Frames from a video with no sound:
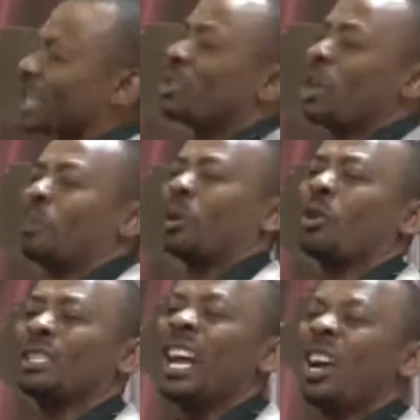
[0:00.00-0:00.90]
is not
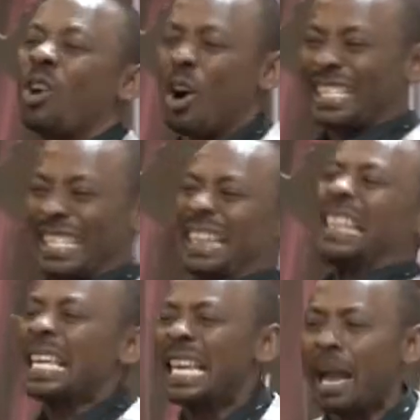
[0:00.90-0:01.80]
because God is
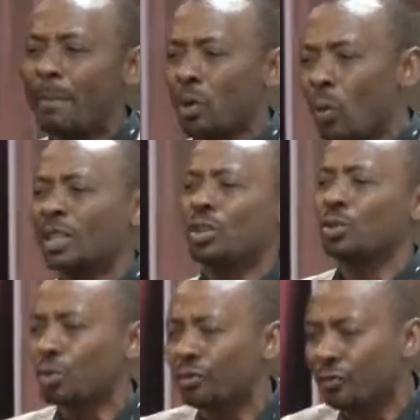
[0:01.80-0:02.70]
thinking about what to
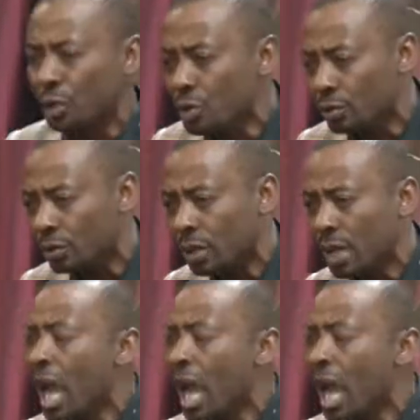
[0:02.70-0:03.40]
do for you.